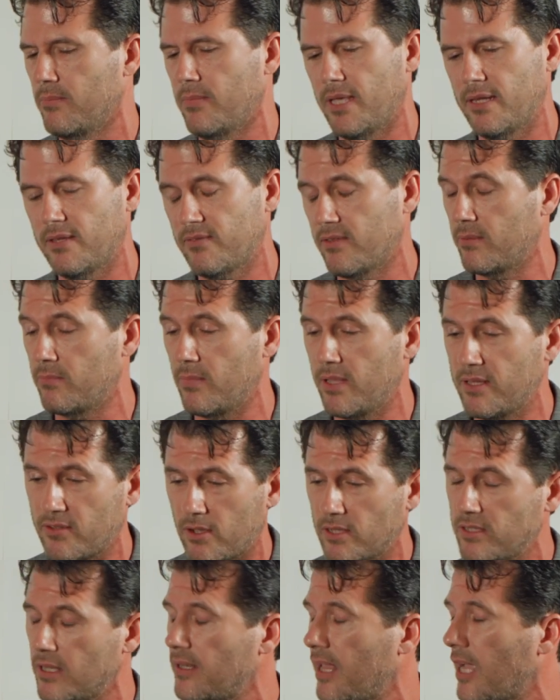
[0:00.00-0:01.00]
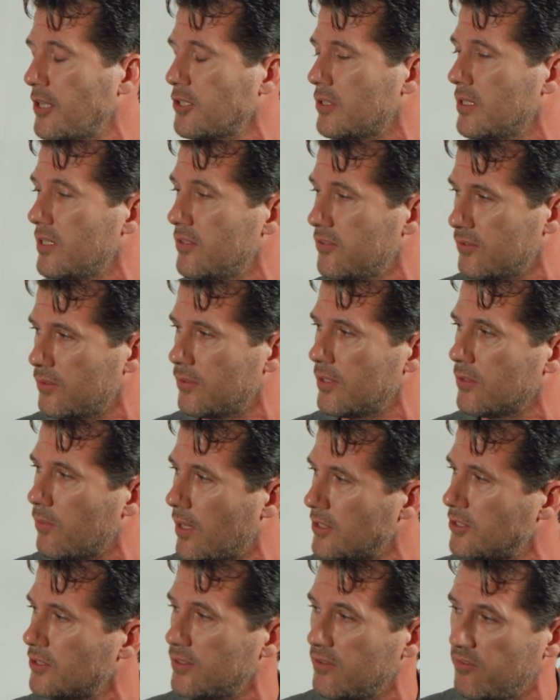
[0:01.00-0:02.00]
It's on the National Historic
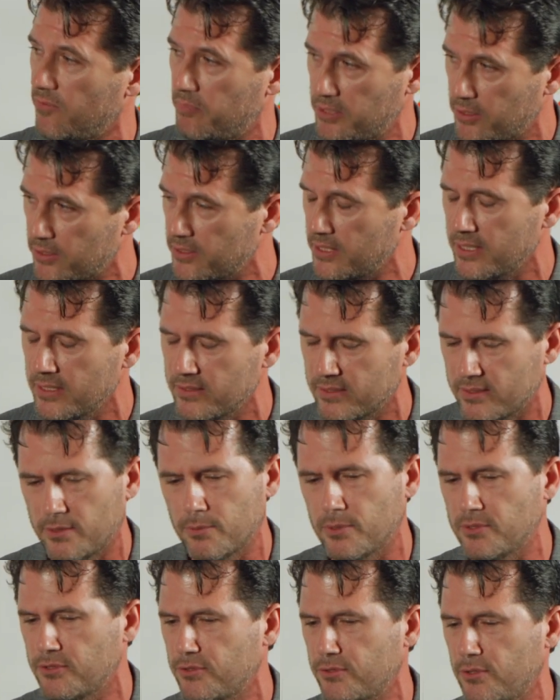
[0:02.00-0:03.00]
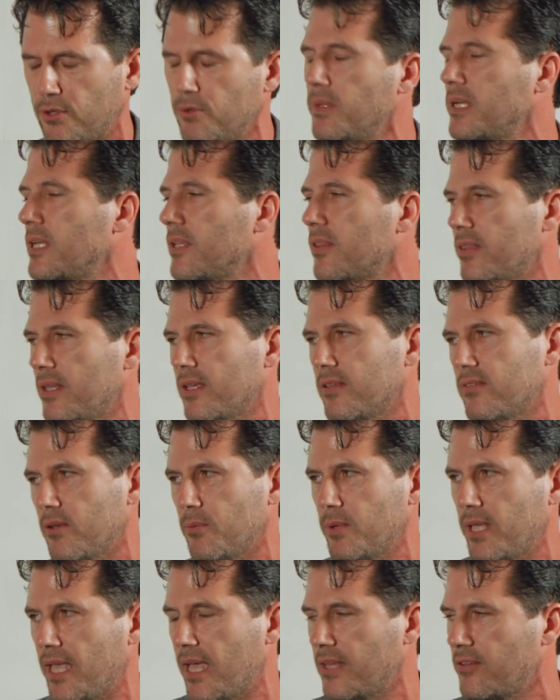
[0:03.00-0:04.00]
Registry of Buildings. There were so many things
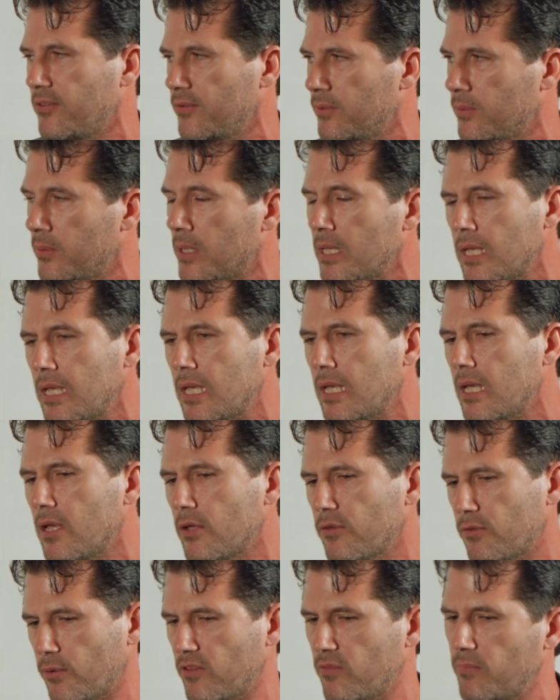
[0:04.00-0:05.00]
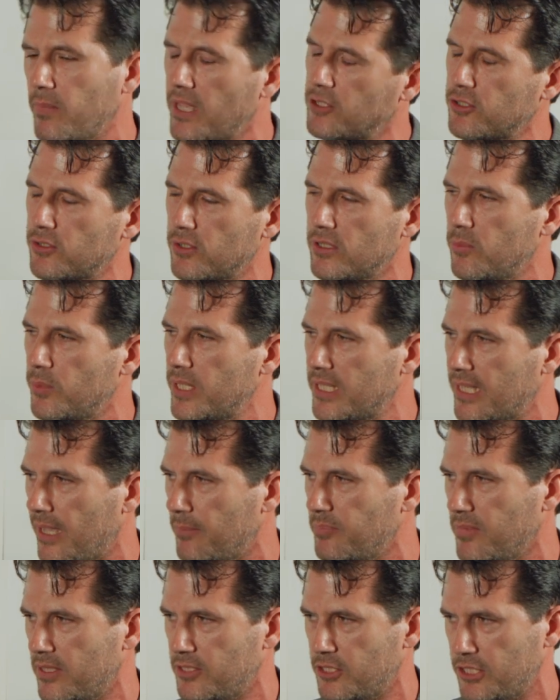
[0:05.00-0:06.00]
that we had to sort of make sure that we
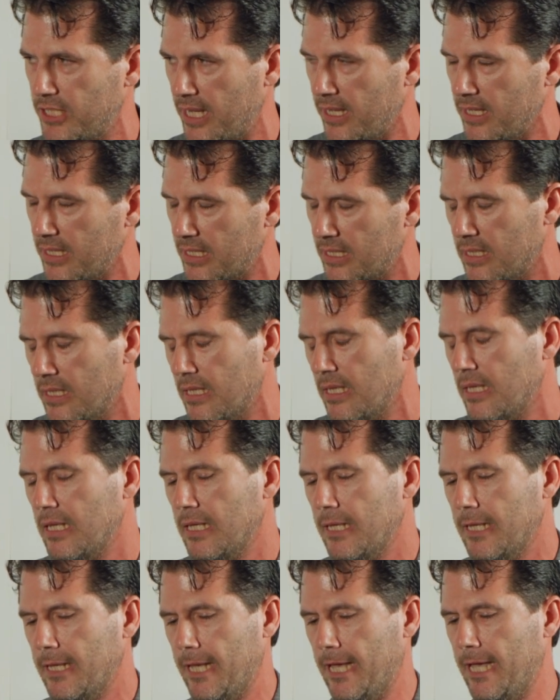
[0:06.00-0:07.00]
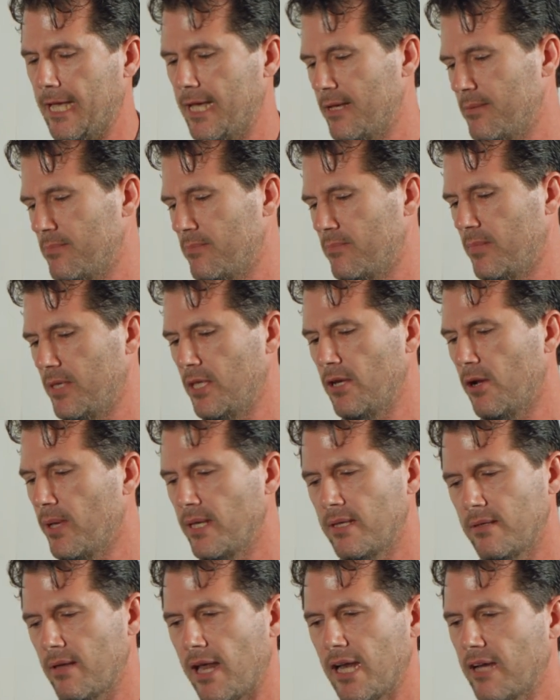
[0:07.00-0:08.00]
kept in check. And
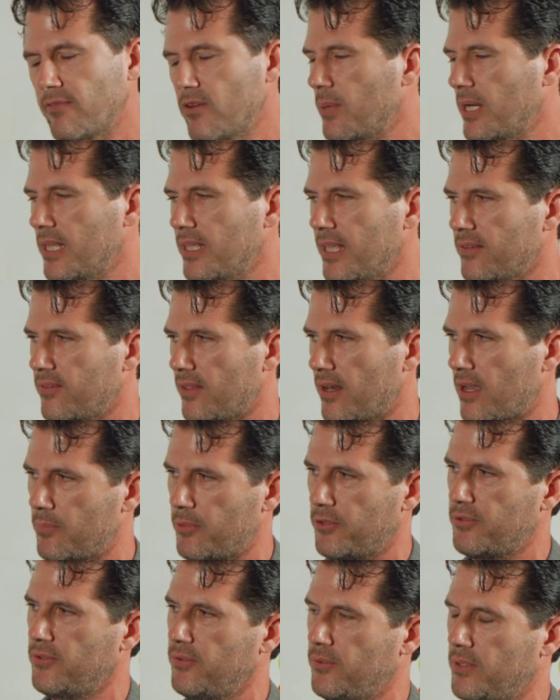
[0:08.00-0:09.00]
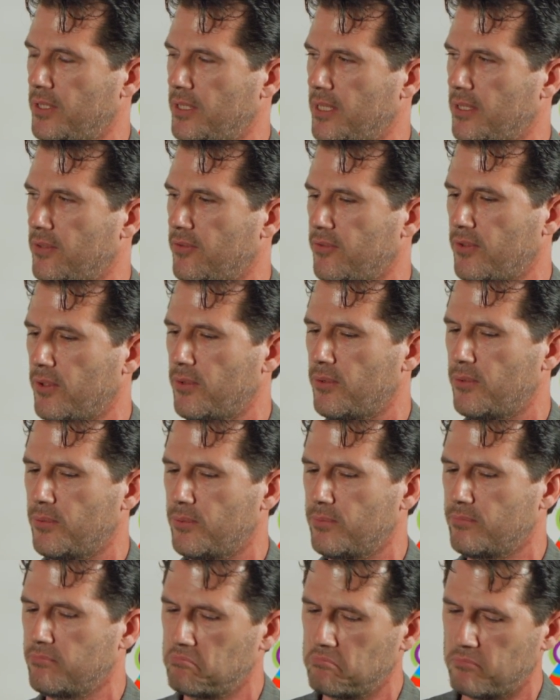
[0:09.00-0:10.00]
not everybody gets that opportunity.
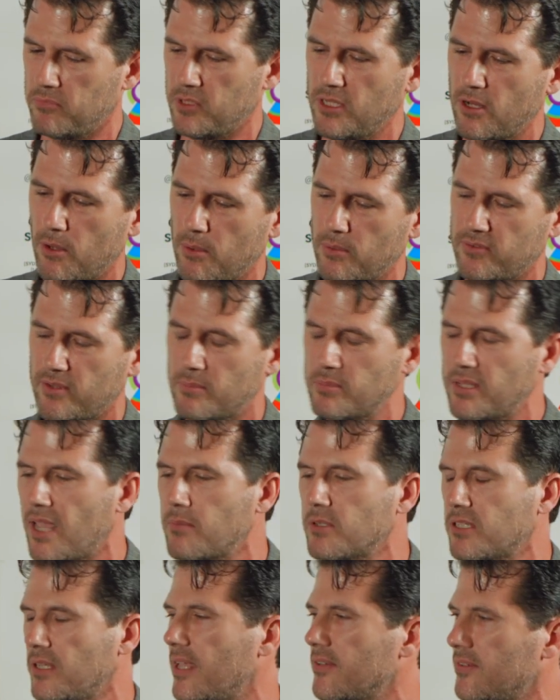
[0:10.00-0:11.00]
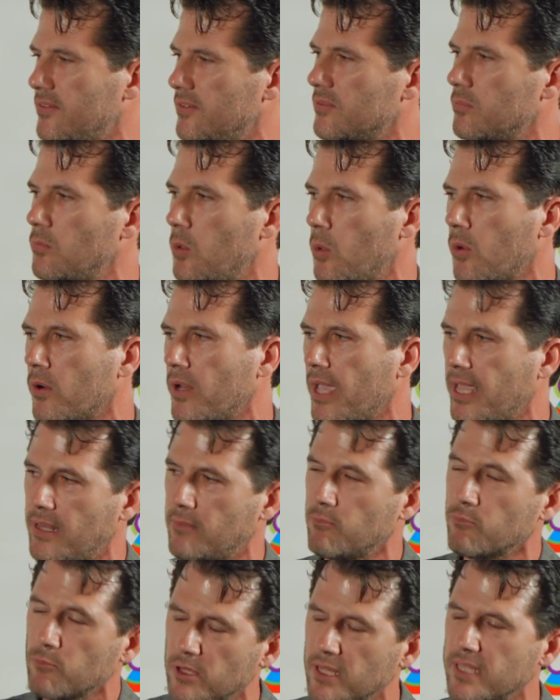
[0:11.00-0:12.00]
So, sometimes less is more, and
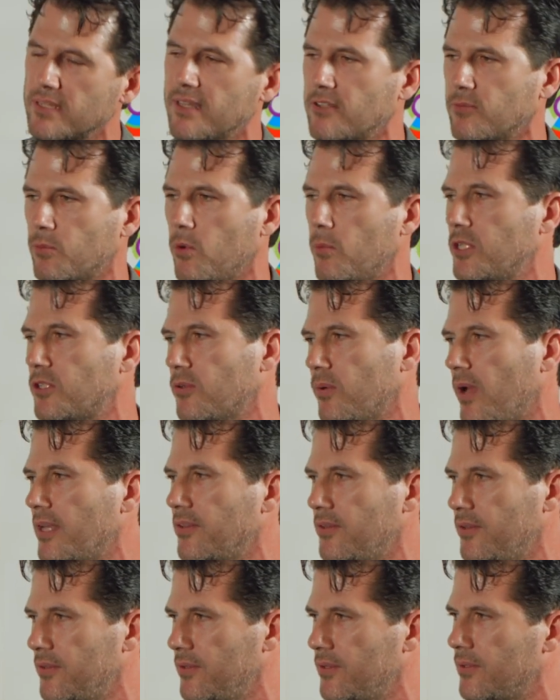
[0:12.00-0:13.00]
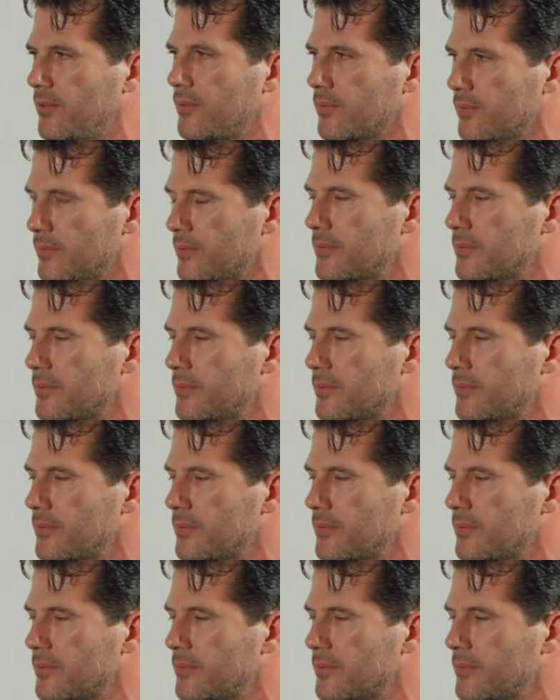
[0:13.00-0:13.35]
then really that's what we tried to do.